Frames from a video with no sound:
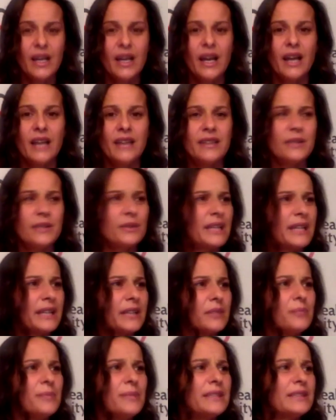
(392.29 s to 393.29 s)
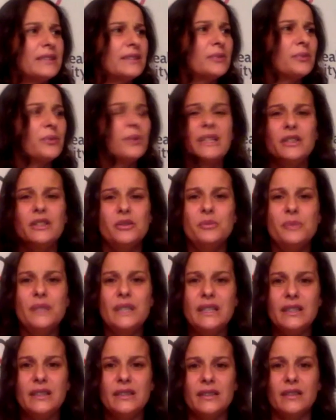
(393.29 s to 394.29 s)
And they were like, Miss, what do you
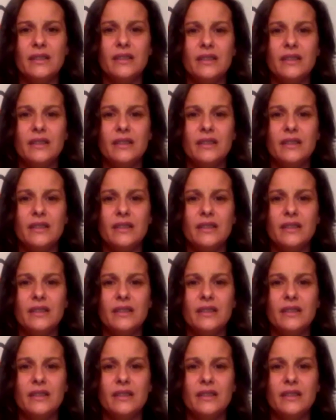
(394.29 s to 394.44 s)
mean?